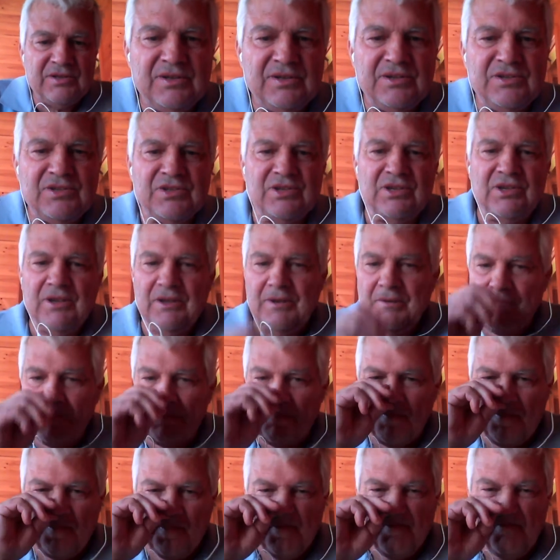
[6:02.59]

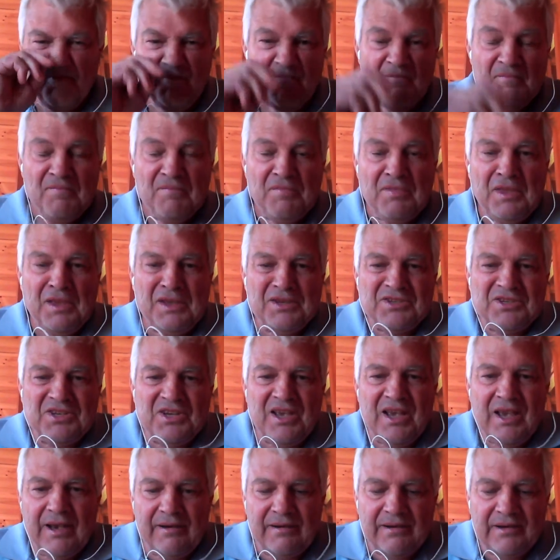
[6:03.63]
see
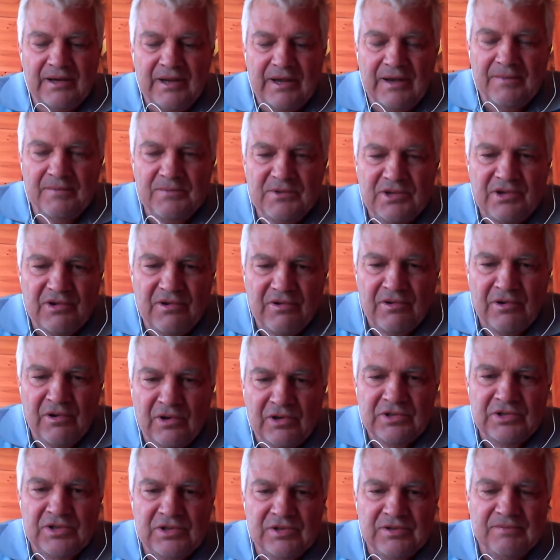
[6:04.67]
how it comes
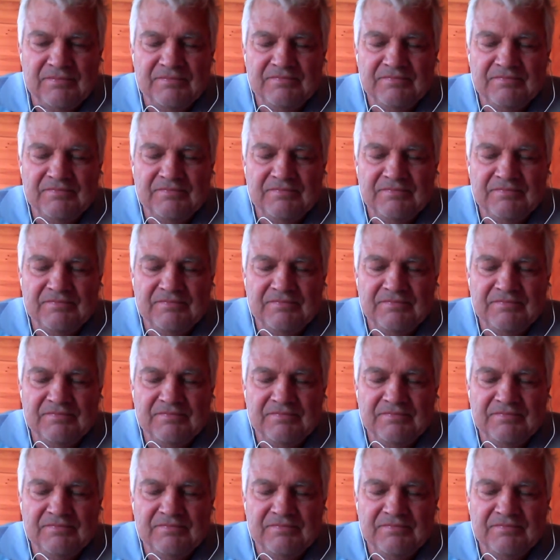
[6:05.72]
across.